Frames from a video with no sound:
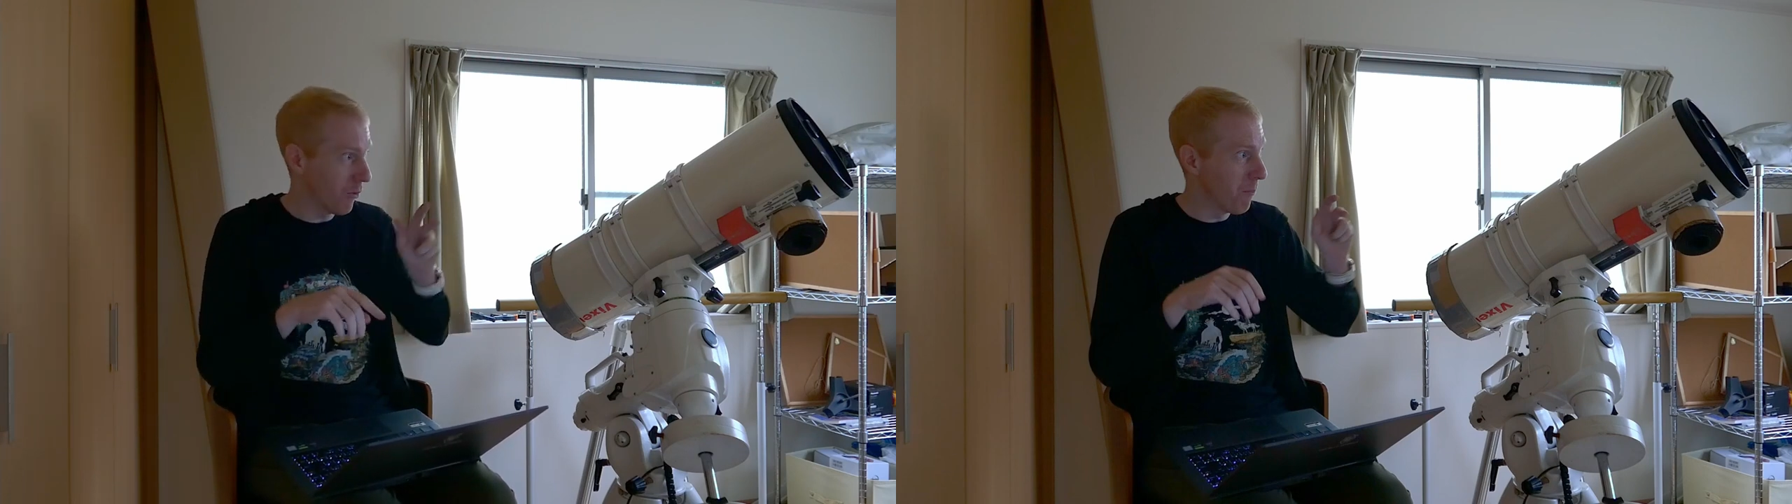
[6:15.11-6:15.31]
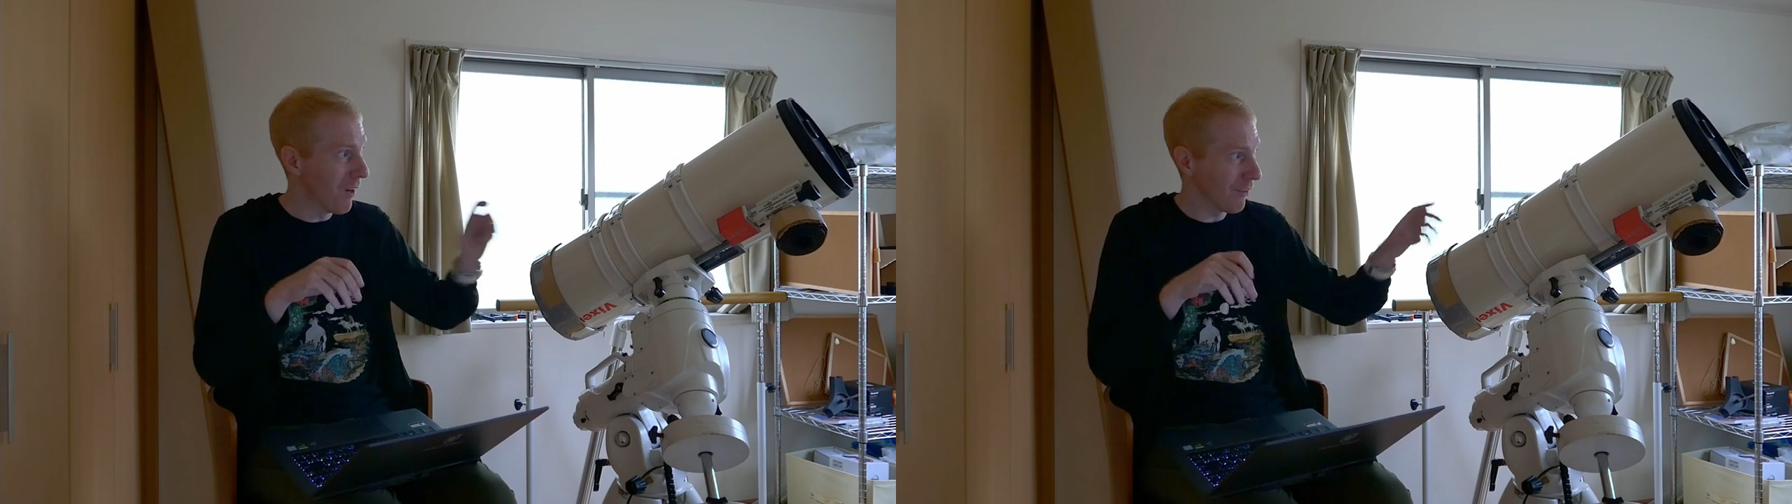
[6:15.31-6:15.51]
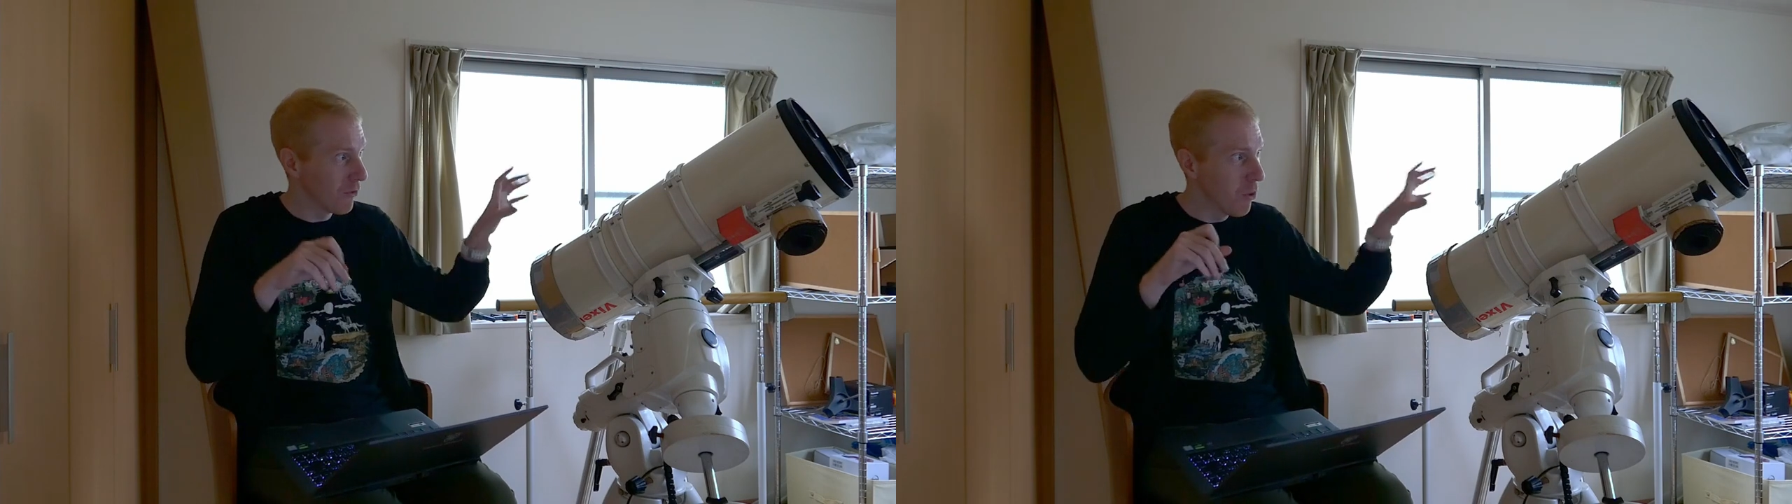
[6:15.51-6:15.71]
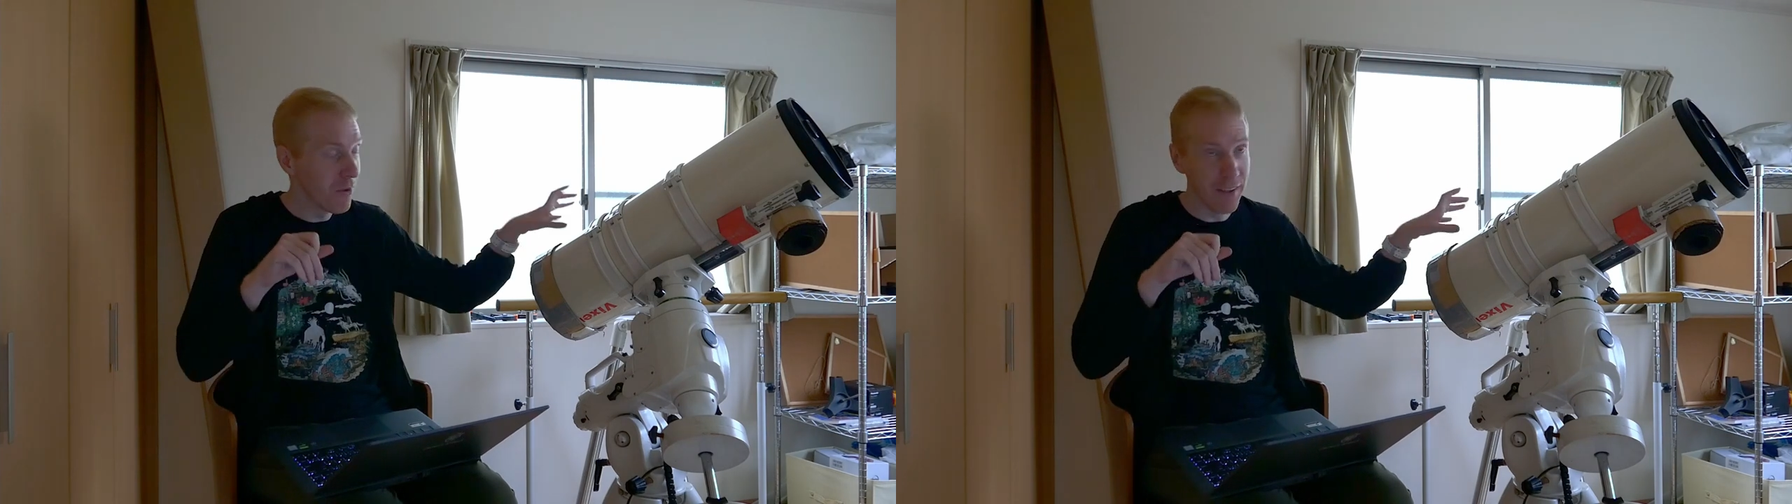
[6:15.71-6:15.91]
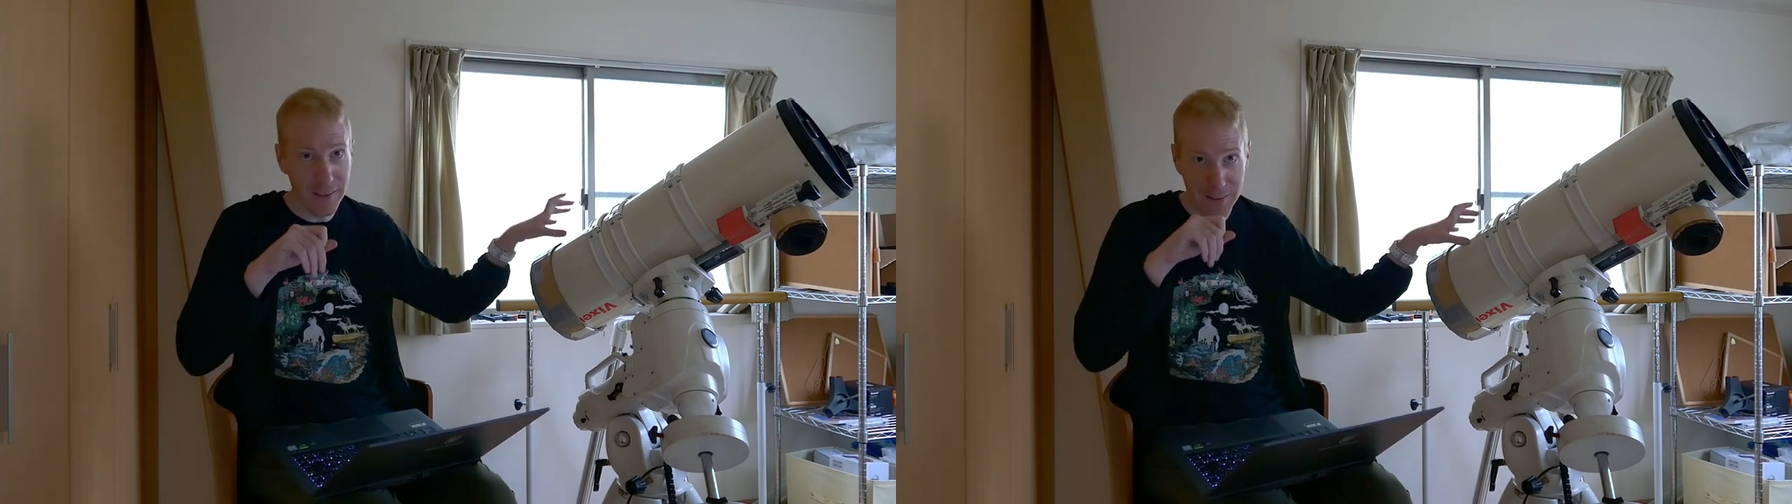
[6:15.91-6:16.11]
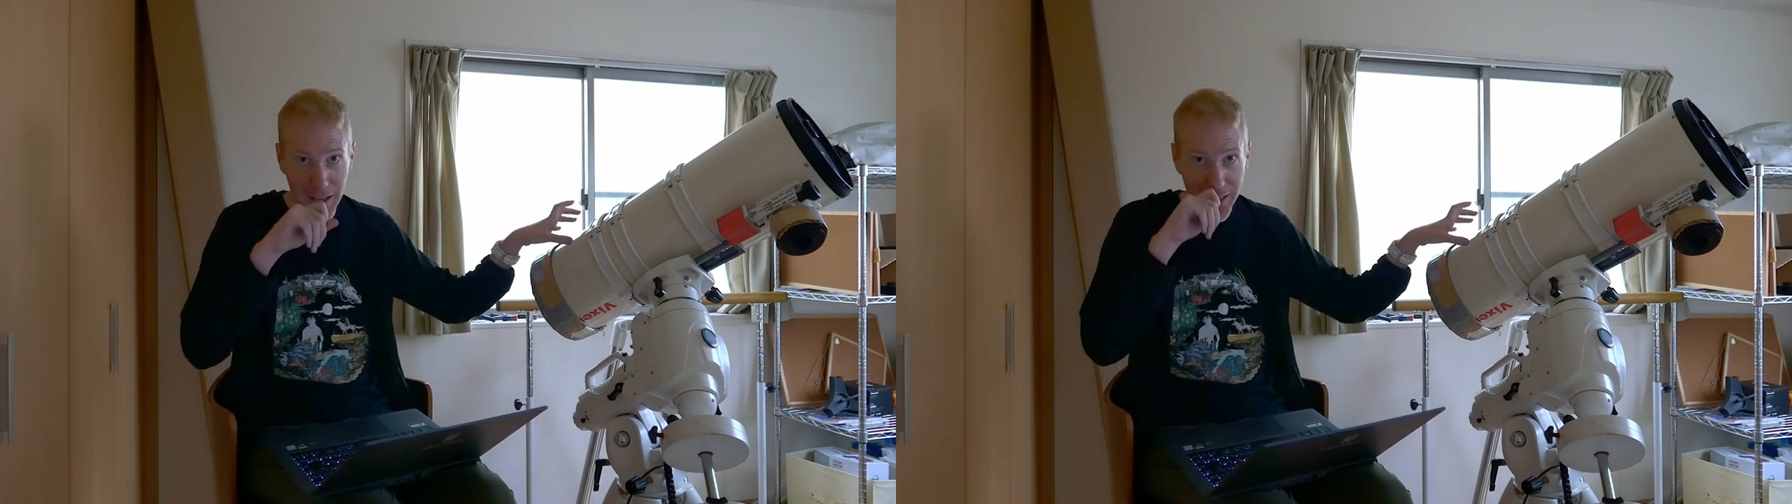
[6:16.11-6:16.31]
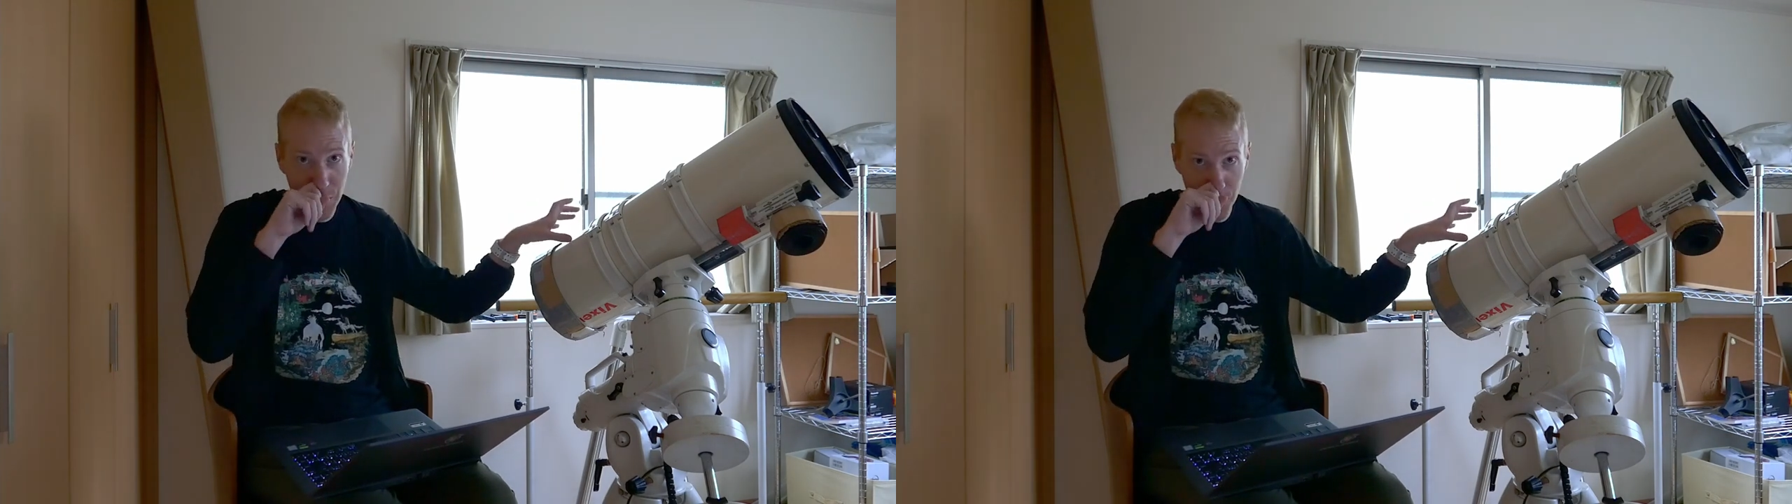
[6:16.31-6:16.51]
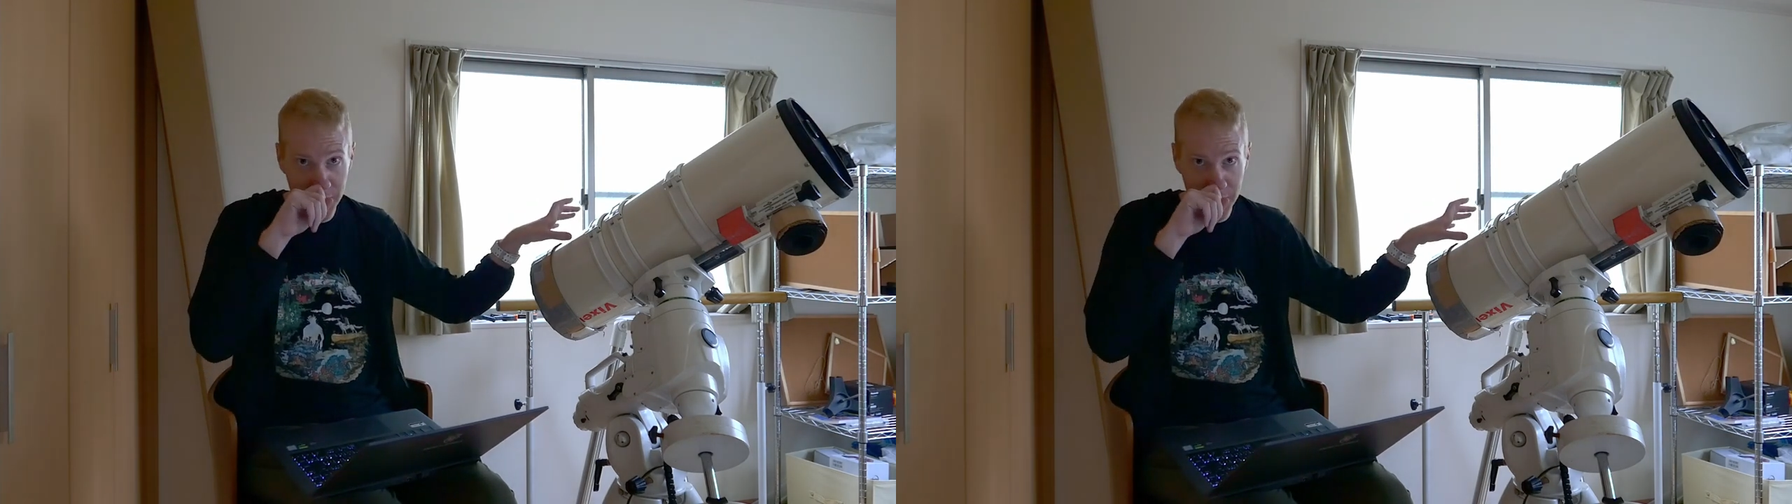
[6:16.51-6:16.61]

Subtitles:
so the mount knows exactly